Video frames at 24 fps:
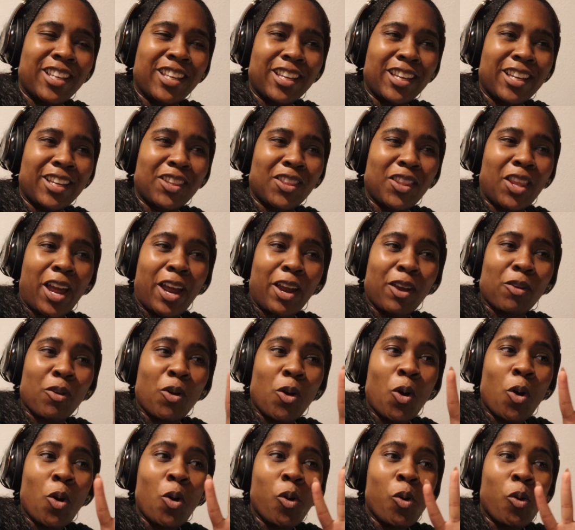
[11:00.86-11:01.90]
get like
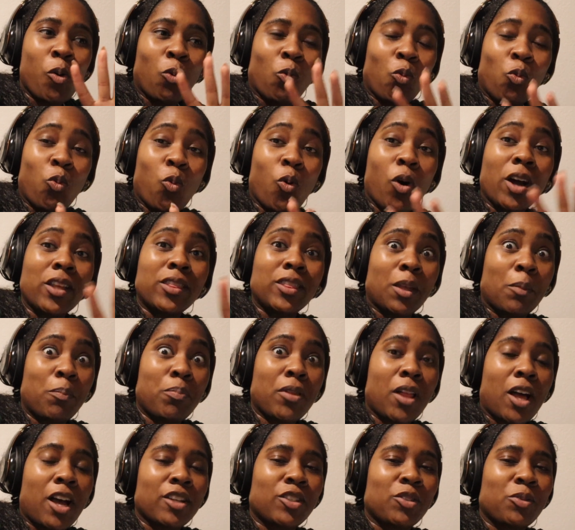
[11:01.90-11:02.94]
what the
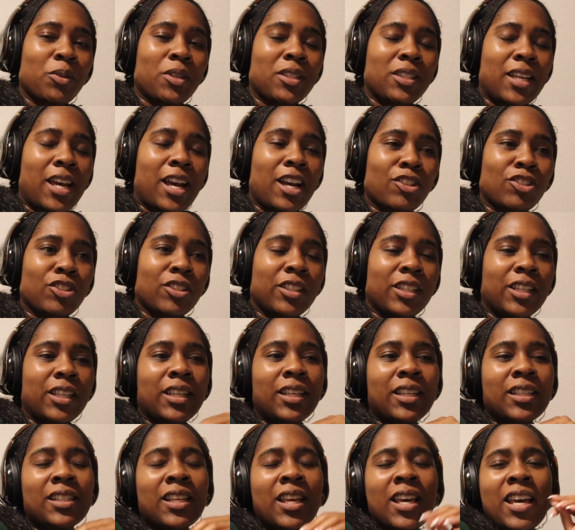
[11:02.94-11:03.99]
plot twist actually
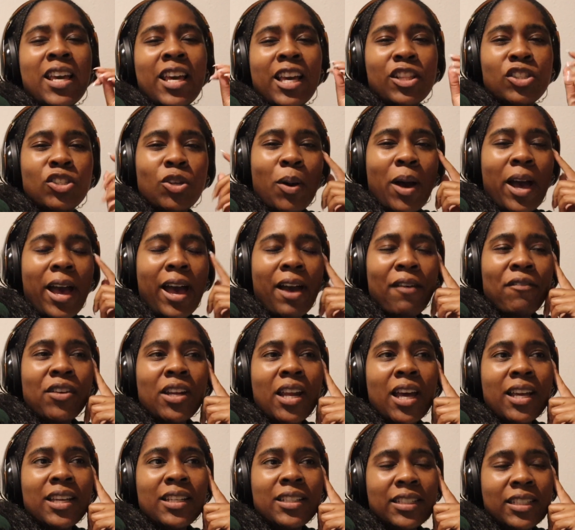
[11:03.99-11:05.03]
is. And so I have
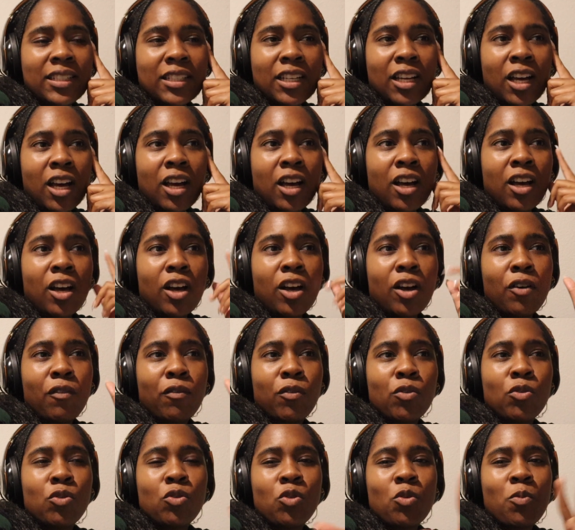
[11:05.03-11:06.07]
an idea of
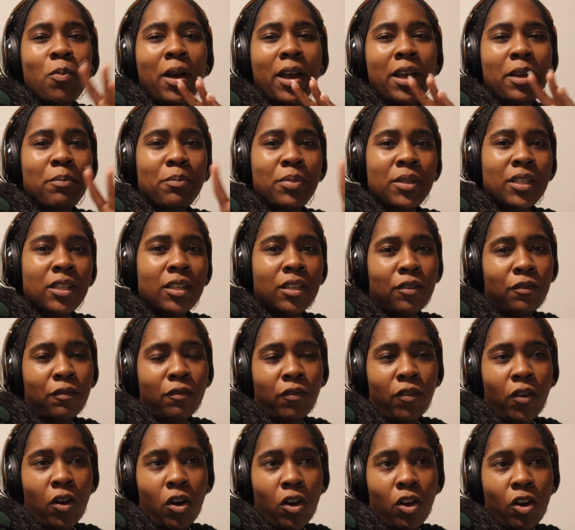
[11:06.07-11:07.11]
who might be
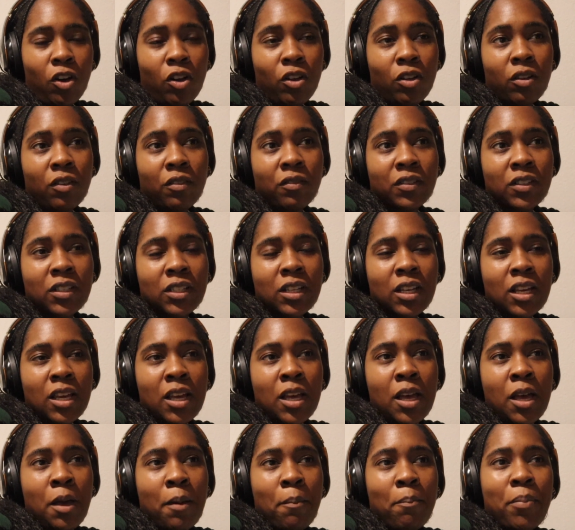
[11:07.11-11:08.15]
involved,
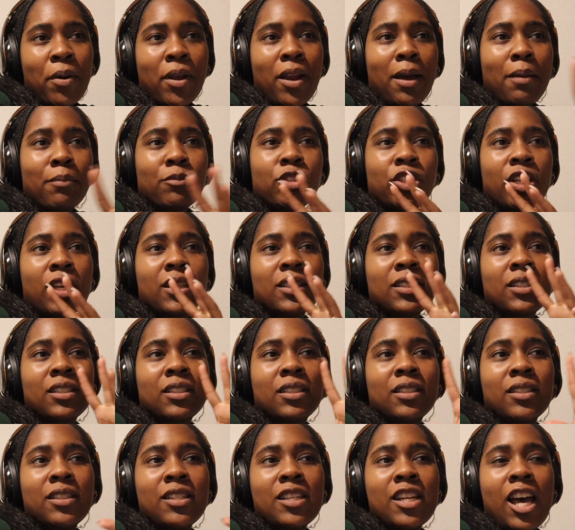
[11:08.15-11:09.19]
but I'm
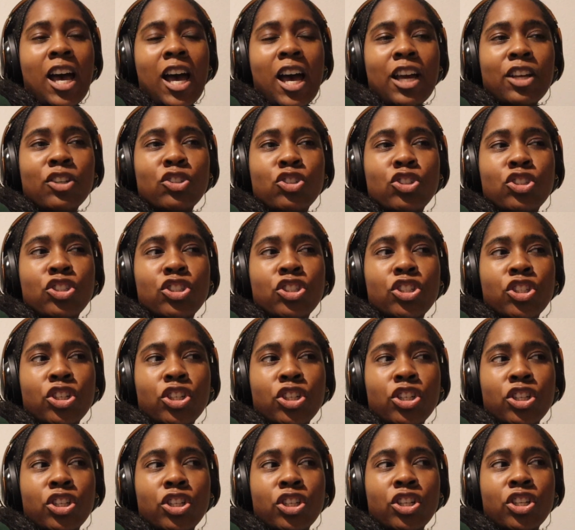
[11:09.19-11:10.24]
just not
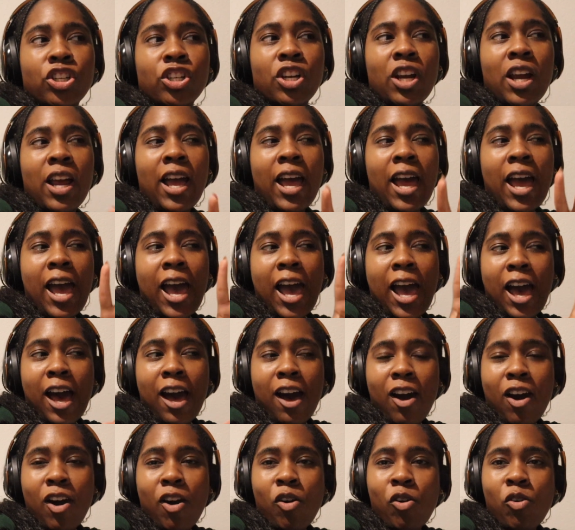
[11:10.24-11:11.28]
sure
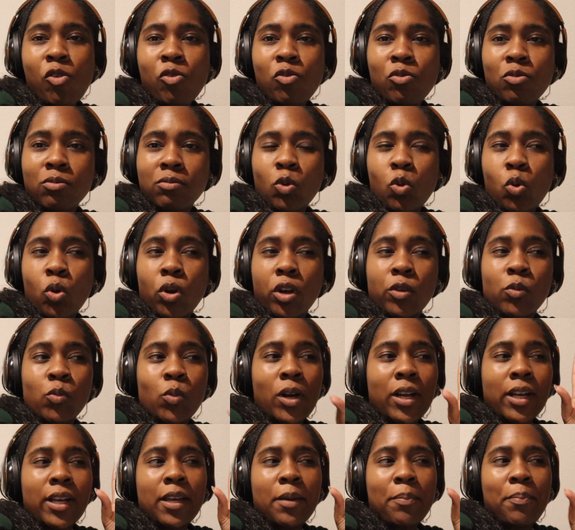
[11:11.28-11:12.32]
how or in
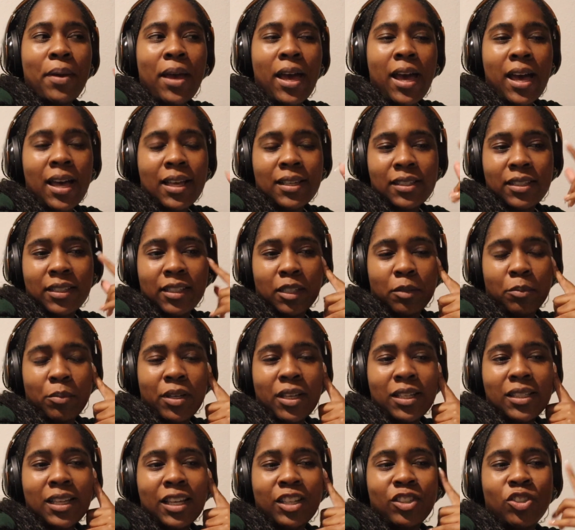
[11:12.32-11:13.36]
what capacity,
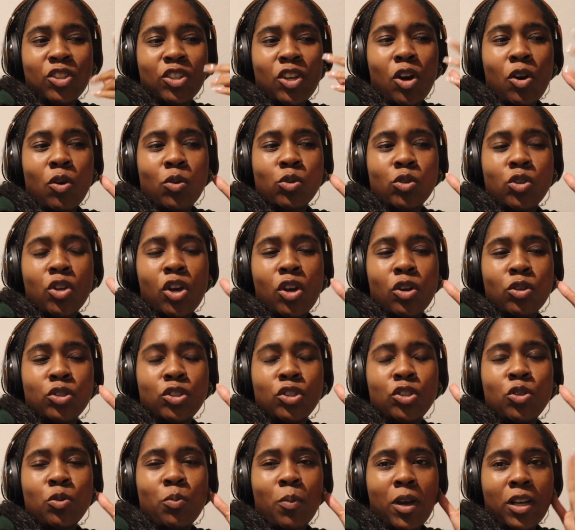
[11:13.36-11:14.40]
because I don't know
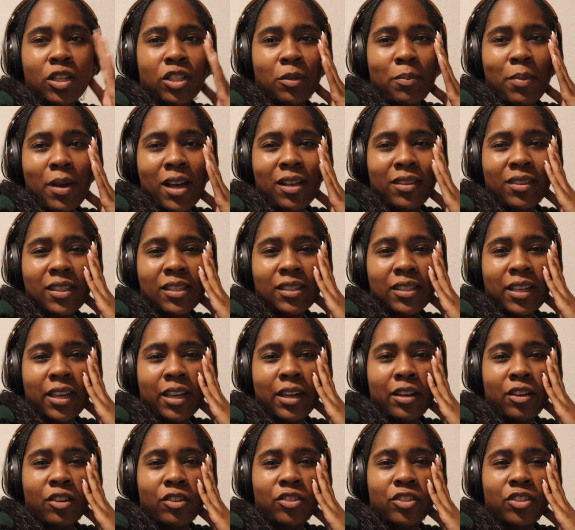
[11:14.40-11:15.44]
too much about this
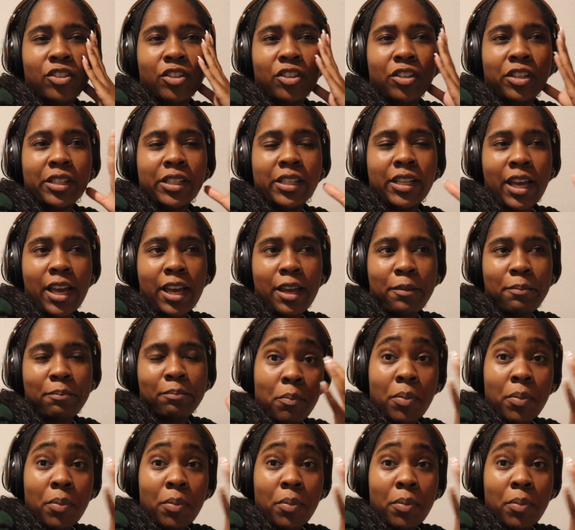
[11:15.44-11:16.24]
character yet.